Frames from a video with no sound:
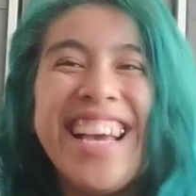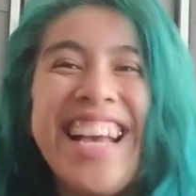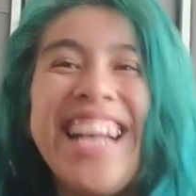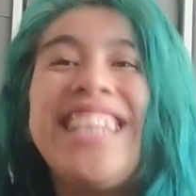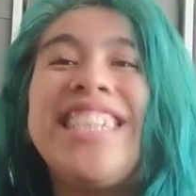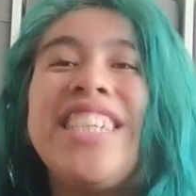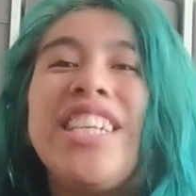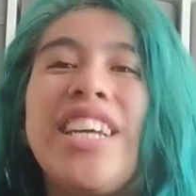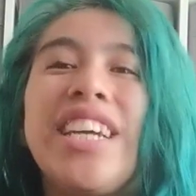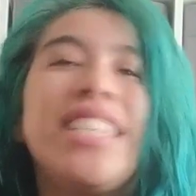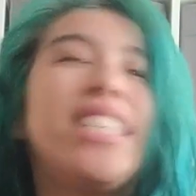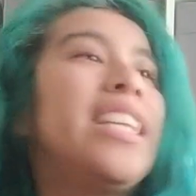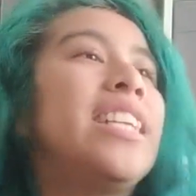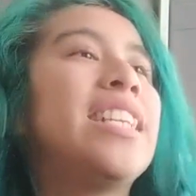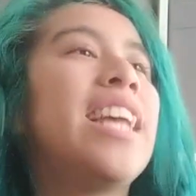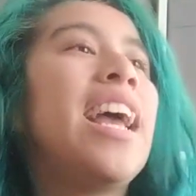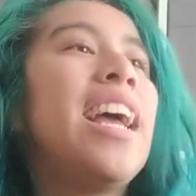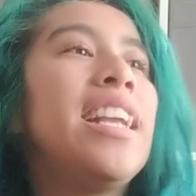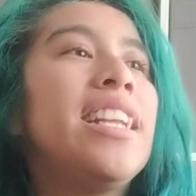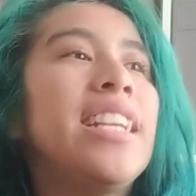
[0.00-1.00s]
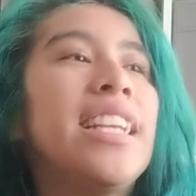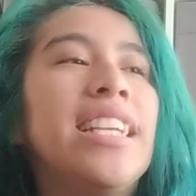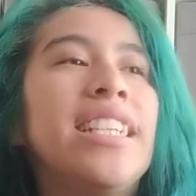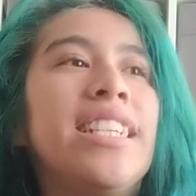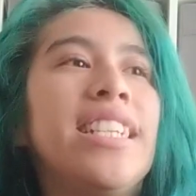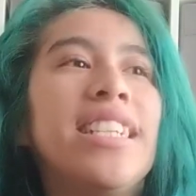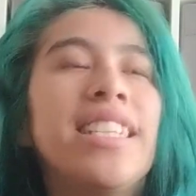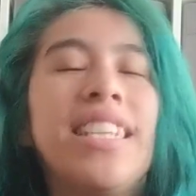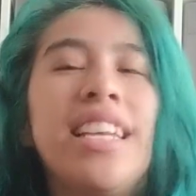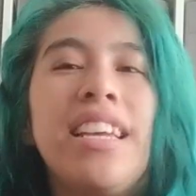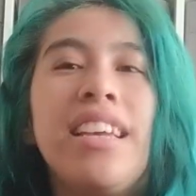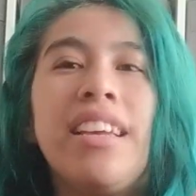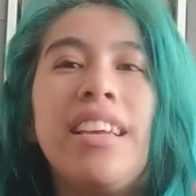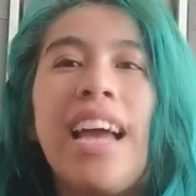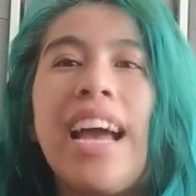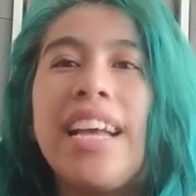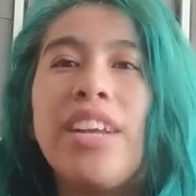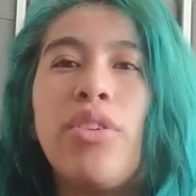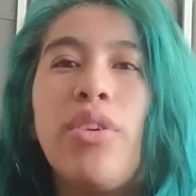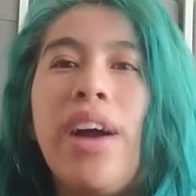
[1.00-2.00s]
It's because this hand,
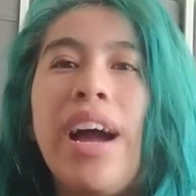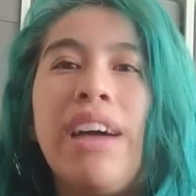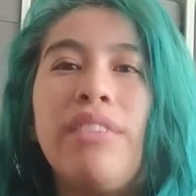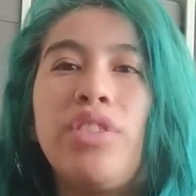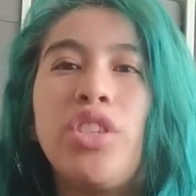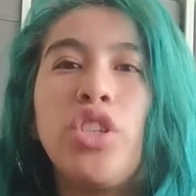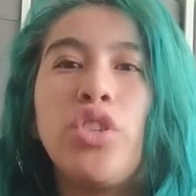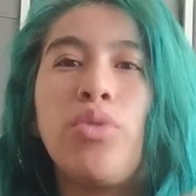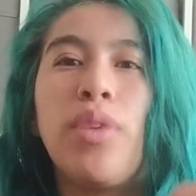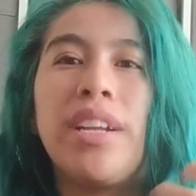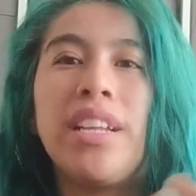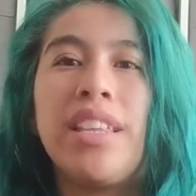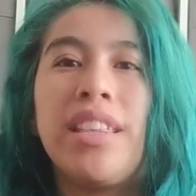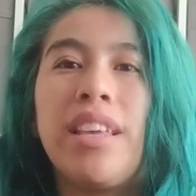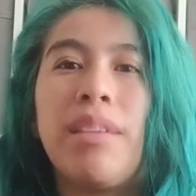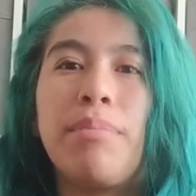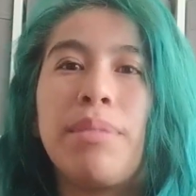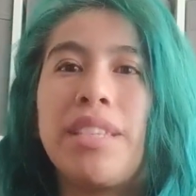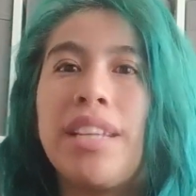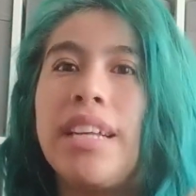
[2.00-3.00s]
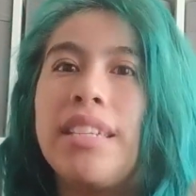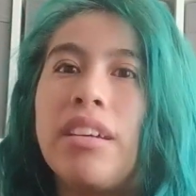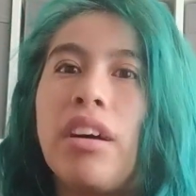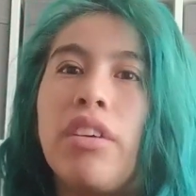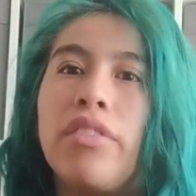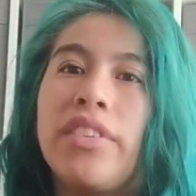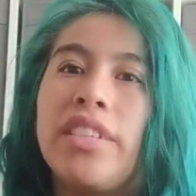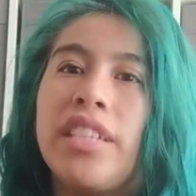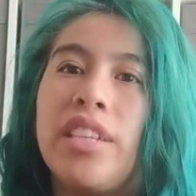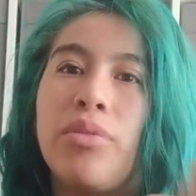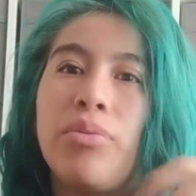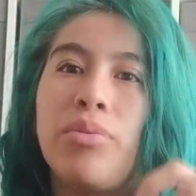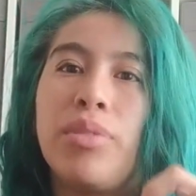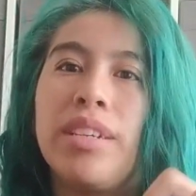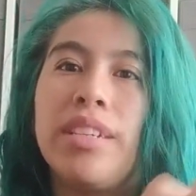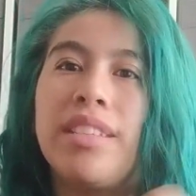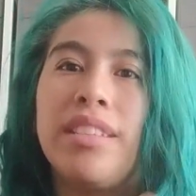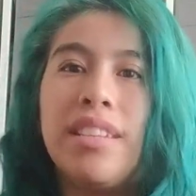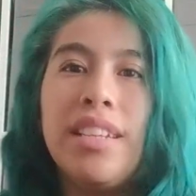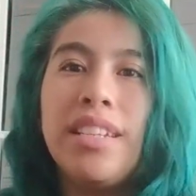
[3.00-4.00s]
I don't have to do anything besides obviously
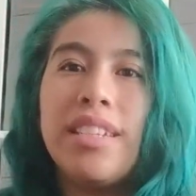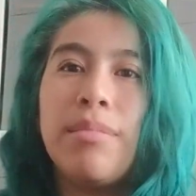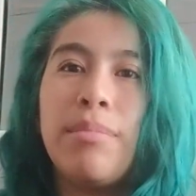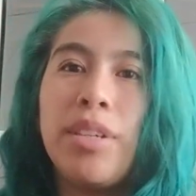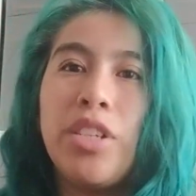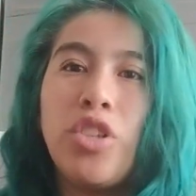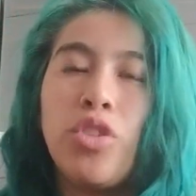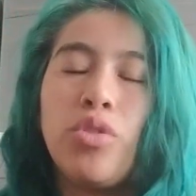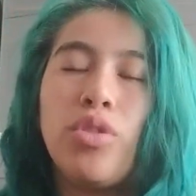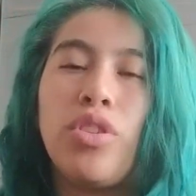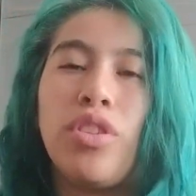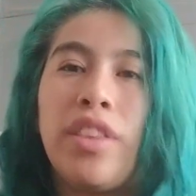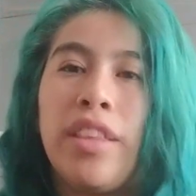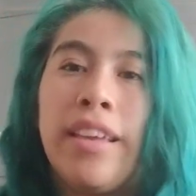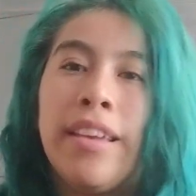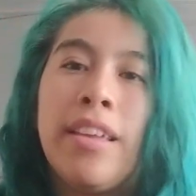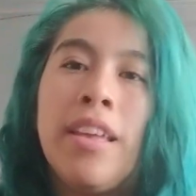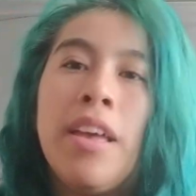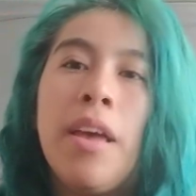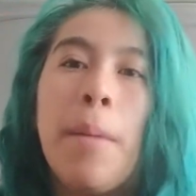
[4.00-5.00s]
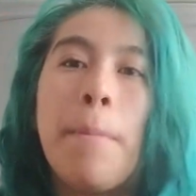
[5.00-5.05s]
wrist, this, and my shoulder thing.